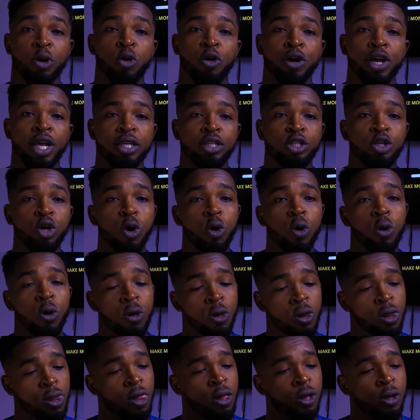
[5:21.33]
Okay,
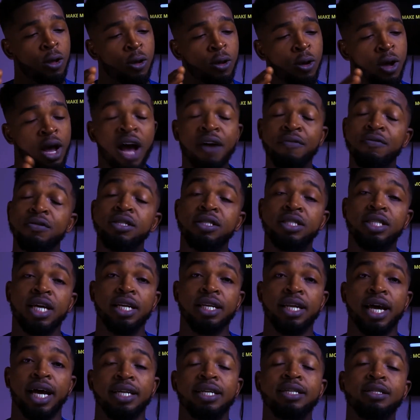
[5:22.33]
so having
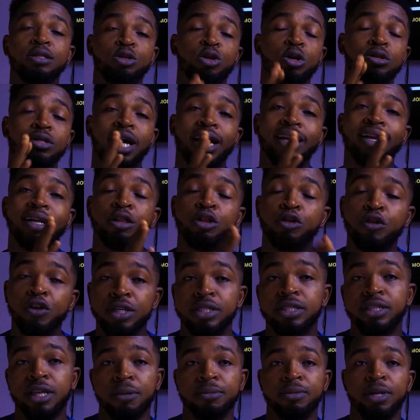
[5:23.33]
said that, those are the
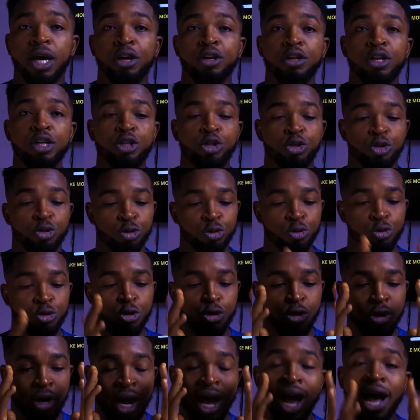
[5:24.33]
3 steps that you need
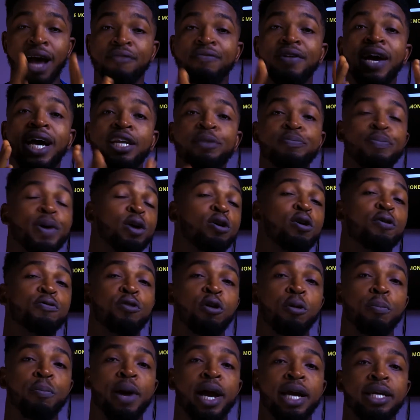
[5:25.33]
to have at the back
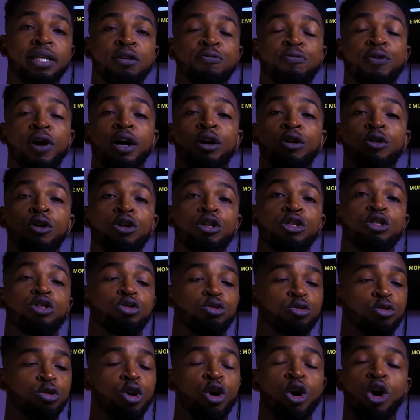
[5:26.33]
of your mind if you are going
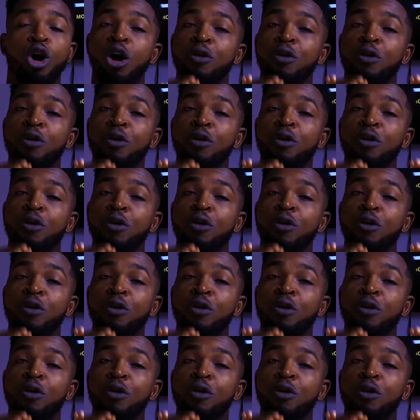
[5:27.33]
to,